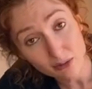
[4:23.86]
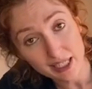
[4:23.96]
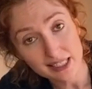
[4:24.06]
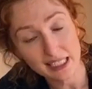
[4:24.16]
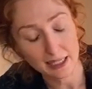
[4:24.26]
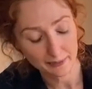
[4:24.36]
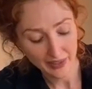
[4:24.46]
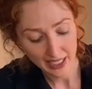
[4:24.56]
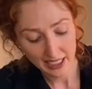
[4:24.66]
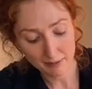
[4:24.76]
raising it,
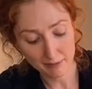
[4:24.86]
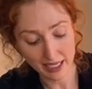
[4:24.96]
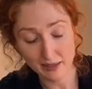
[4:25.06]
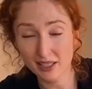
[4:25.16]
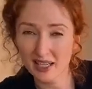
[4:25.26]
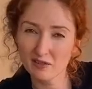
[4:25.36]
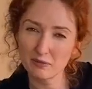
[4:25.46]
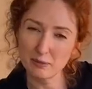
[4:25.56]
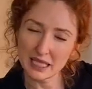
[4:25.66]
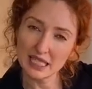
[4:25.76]
it might kind
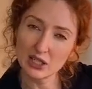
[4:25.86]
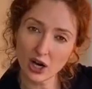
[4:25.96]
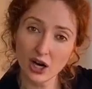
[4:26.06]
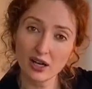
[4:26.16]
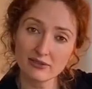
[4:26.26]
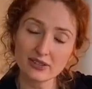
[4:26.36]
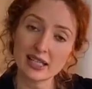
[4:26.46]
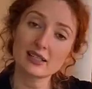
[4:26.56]
of bead off and